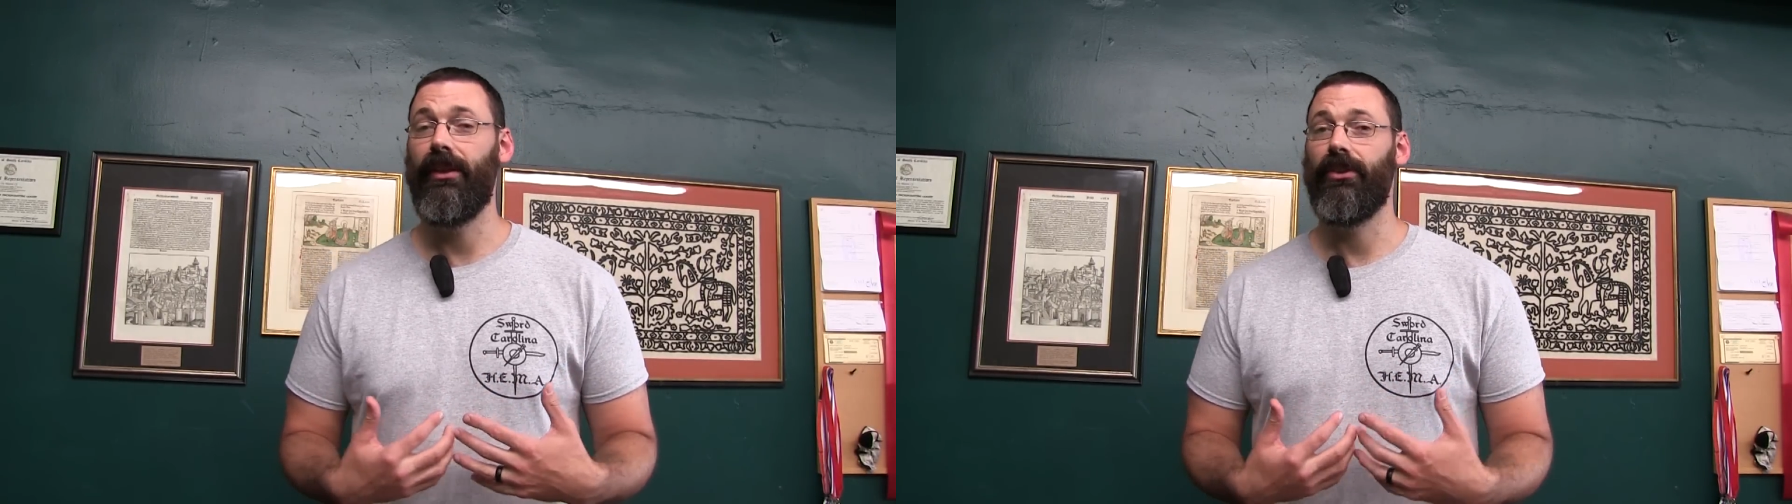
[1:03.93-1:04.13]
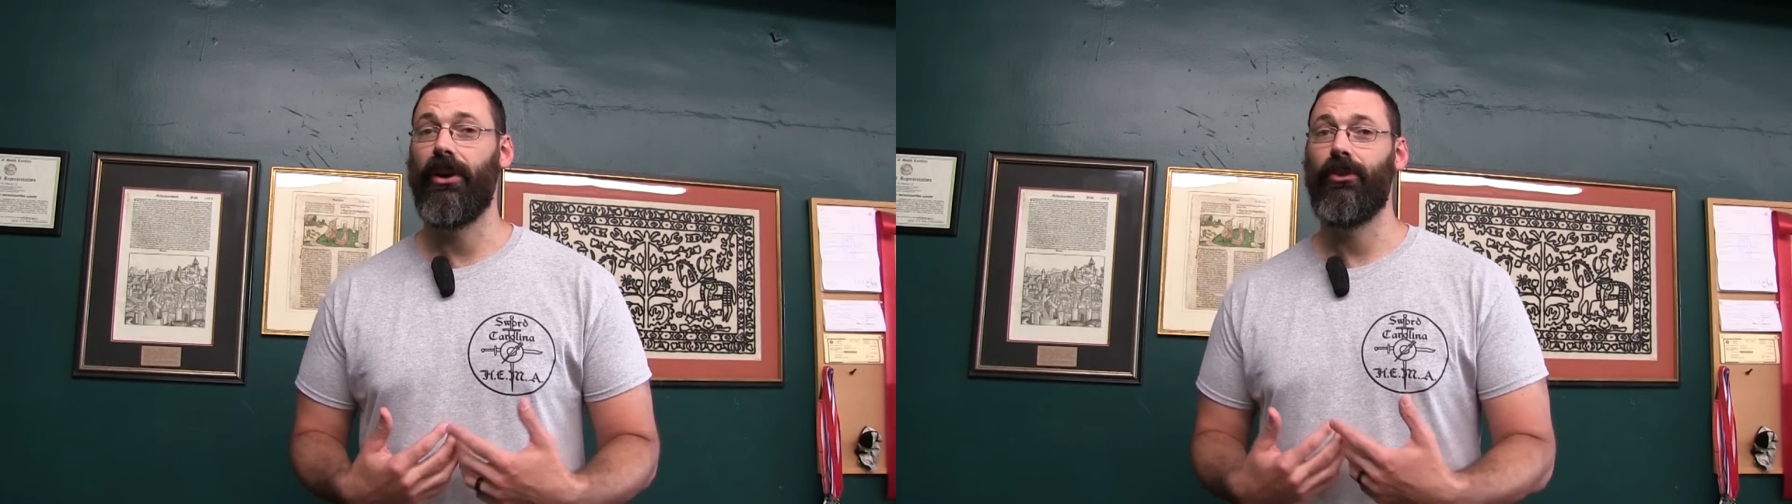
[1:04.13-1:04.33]

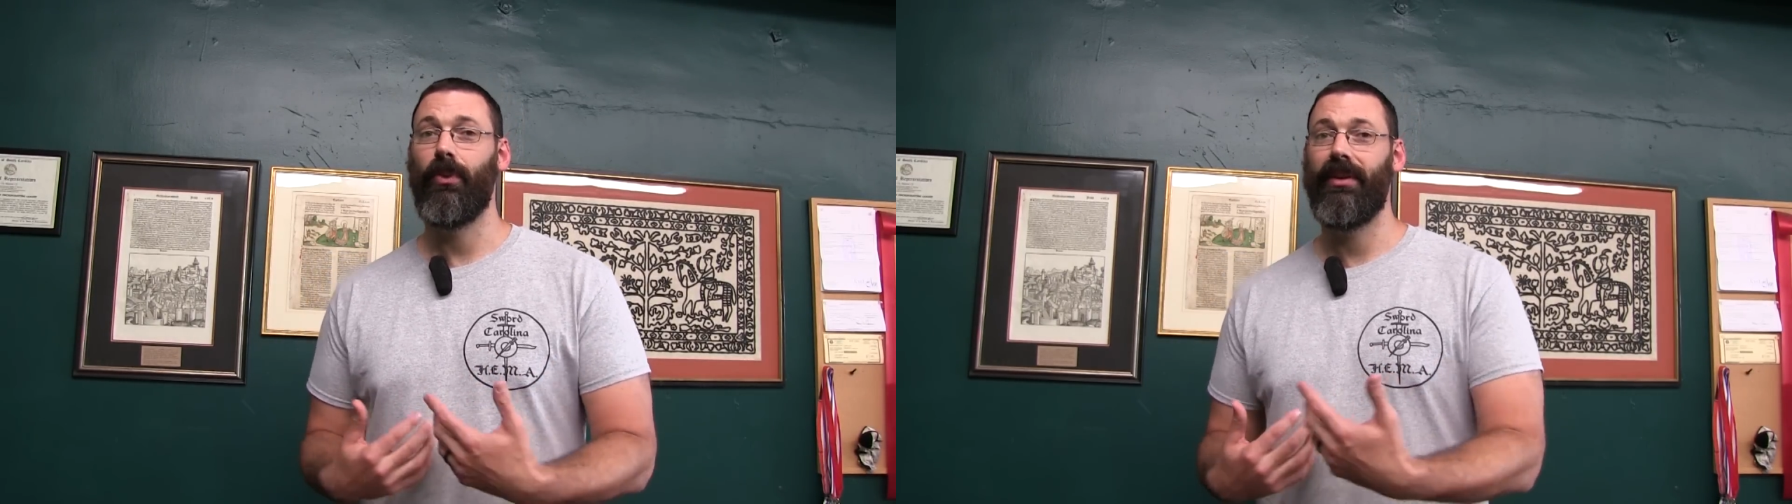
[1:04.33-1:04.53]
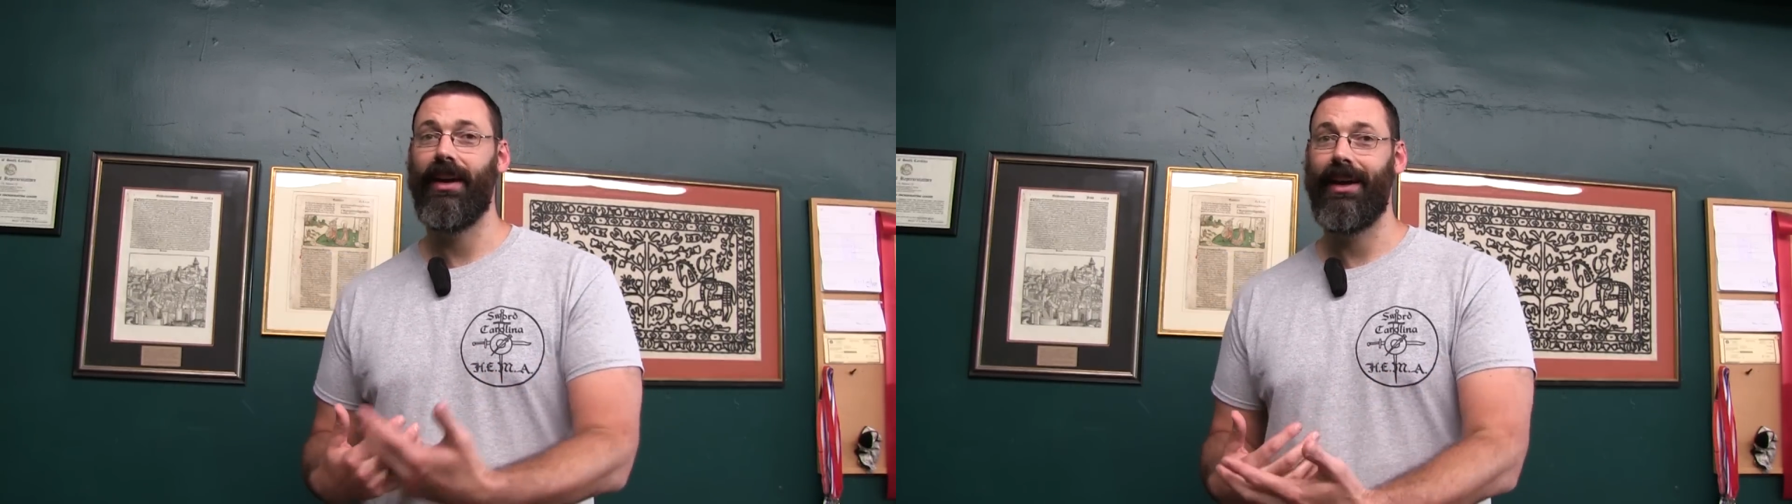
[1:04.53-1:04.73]
these
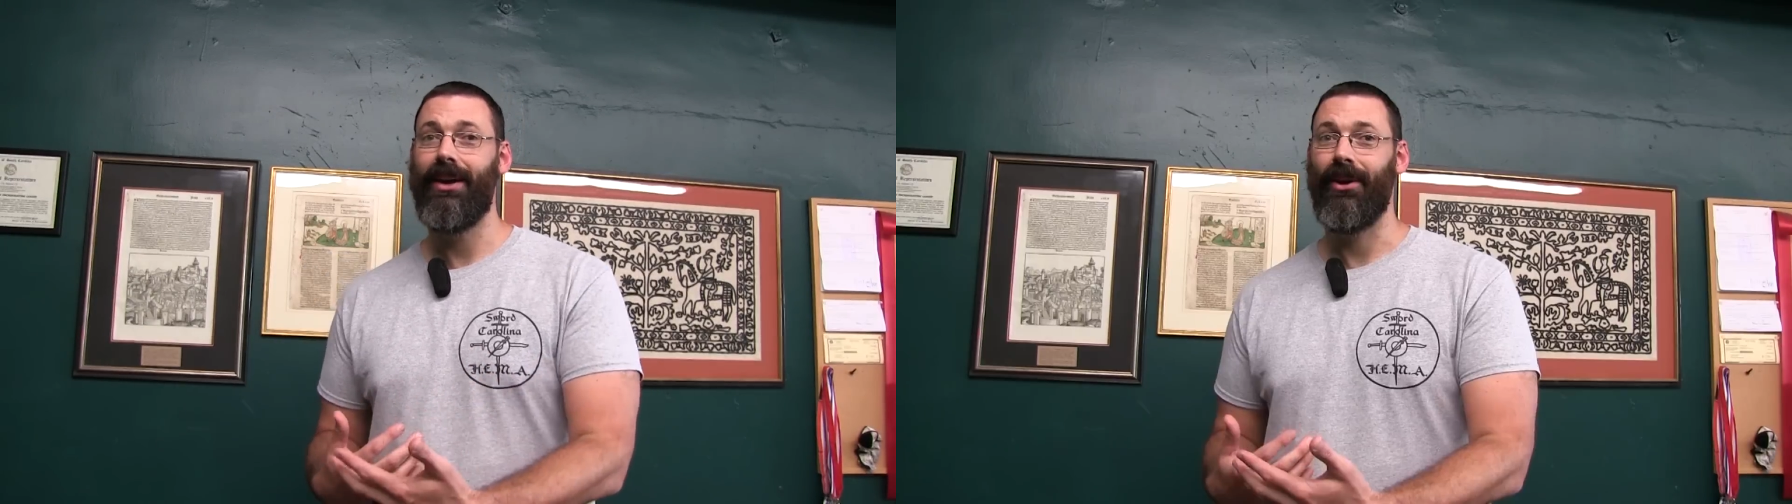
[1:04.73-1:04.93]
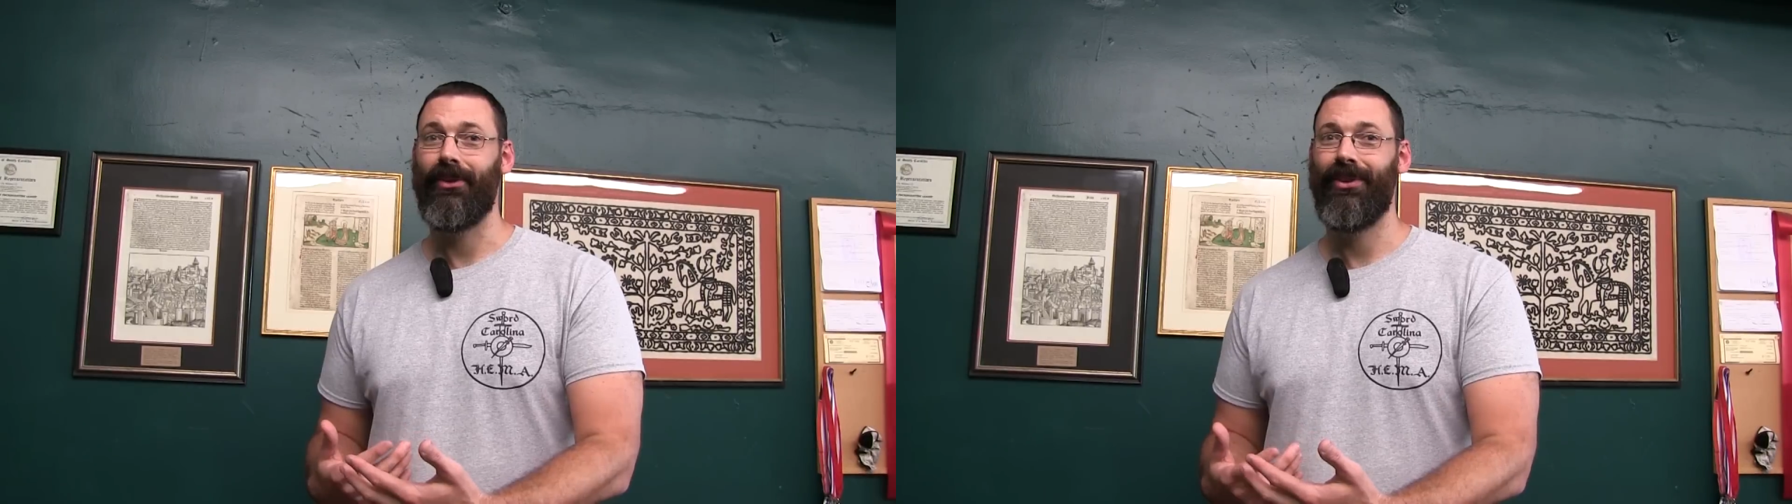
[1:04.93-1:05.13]
arts would die
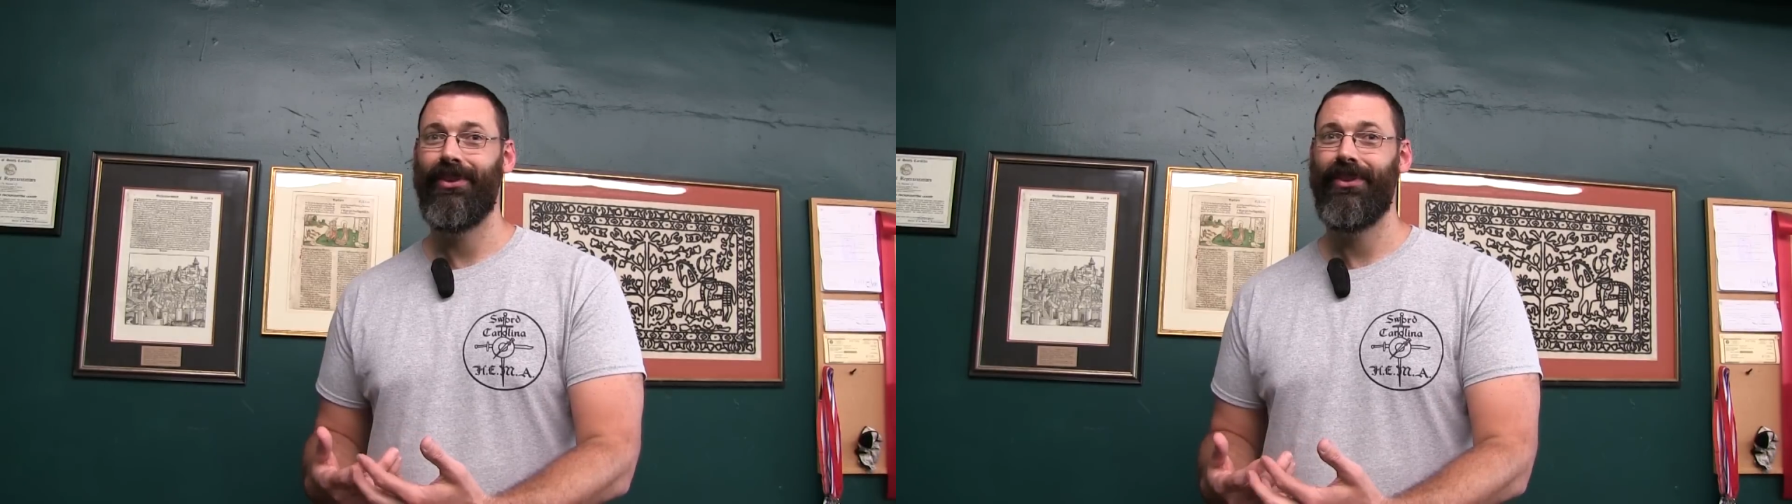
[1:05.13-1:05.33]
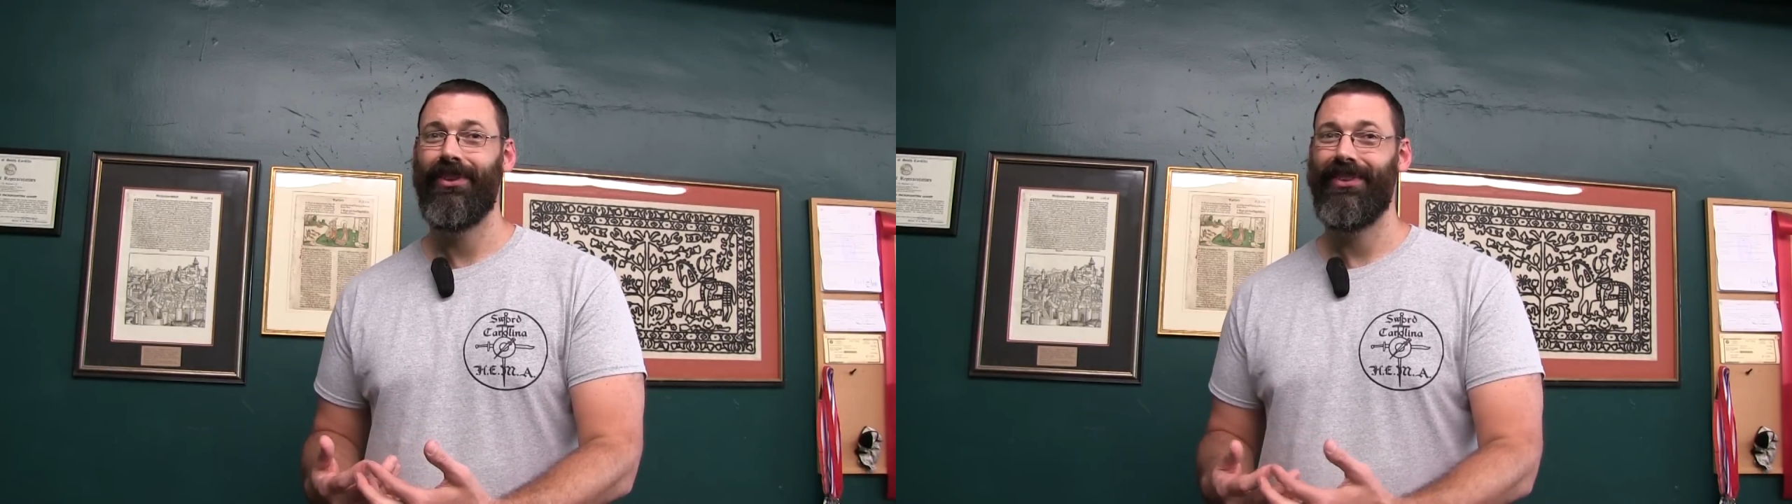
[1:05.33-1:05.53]
out,
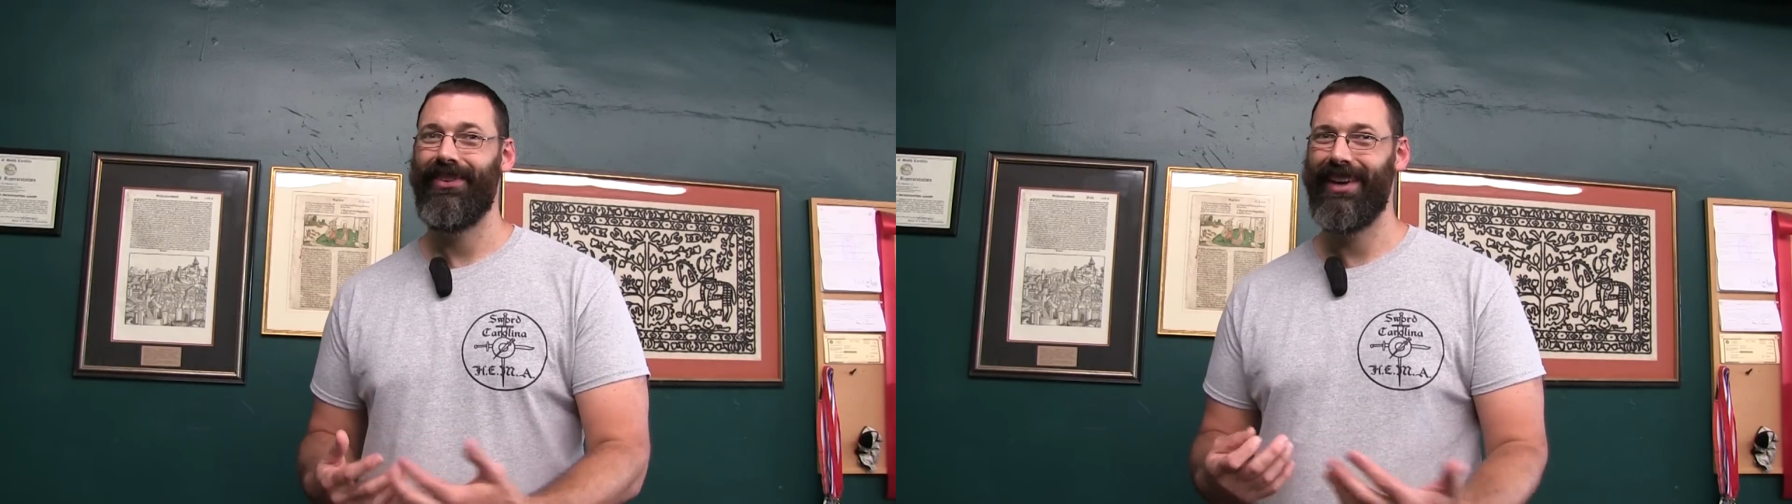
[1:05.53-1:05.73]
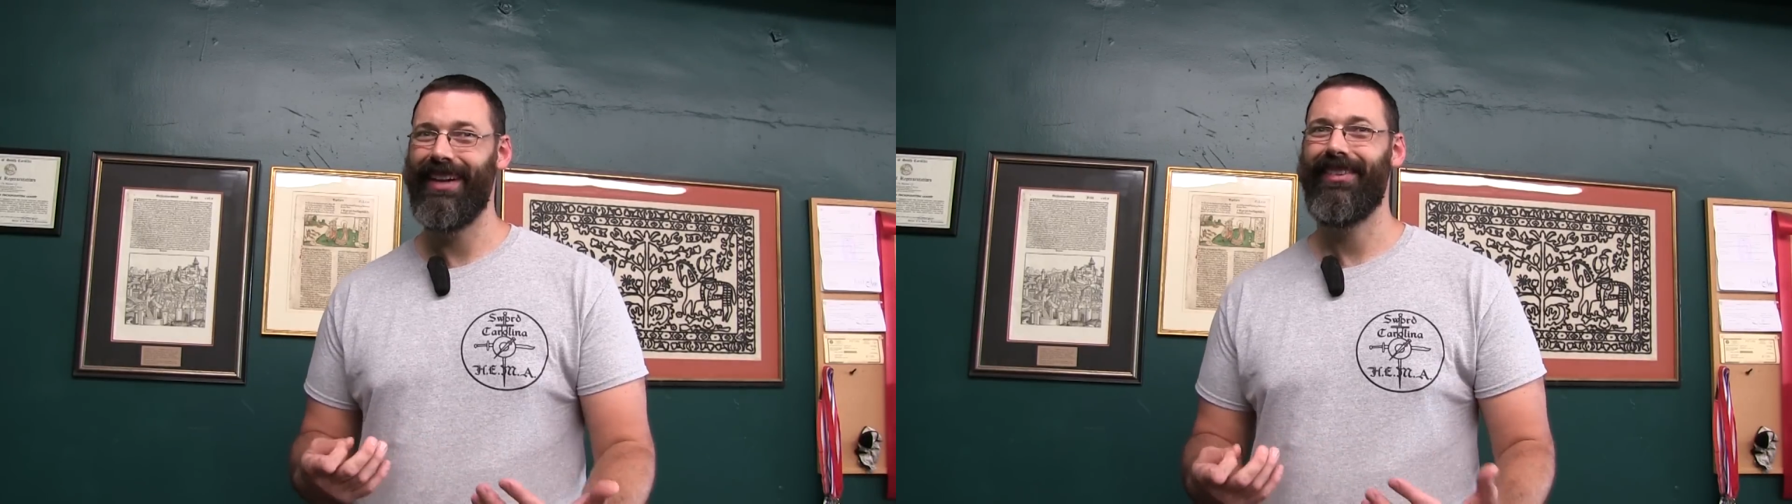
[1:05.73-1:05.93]

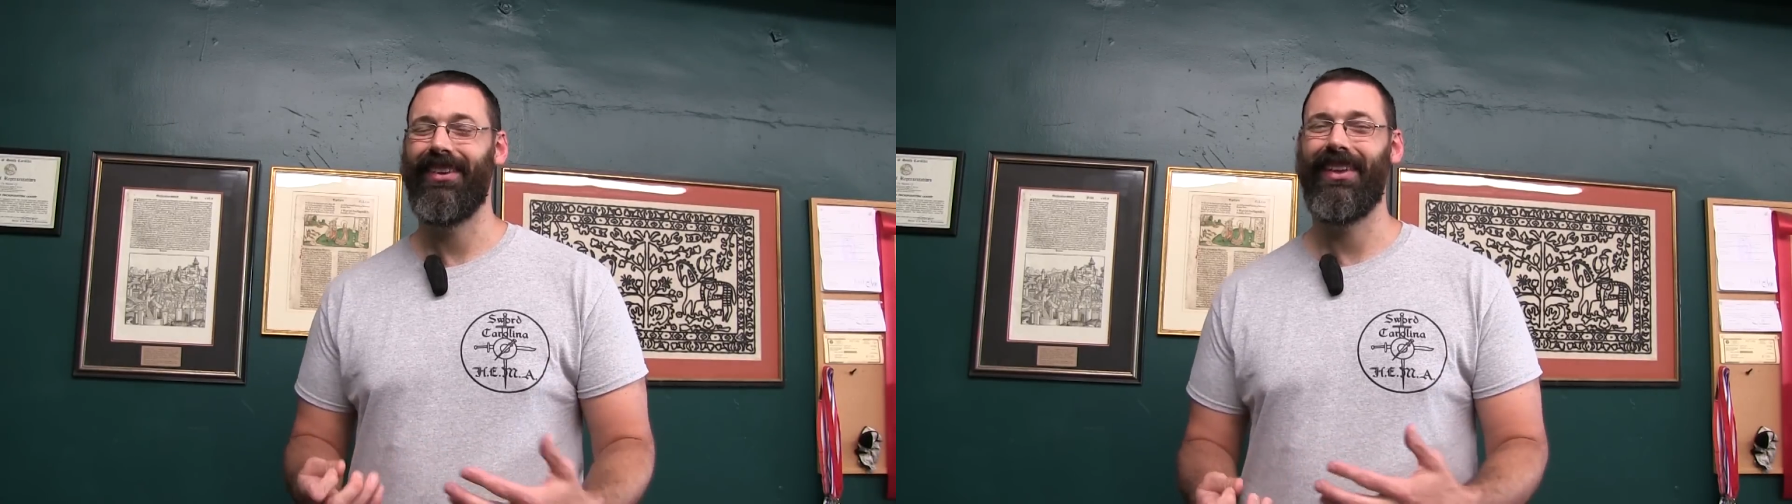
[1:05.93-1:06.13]
right?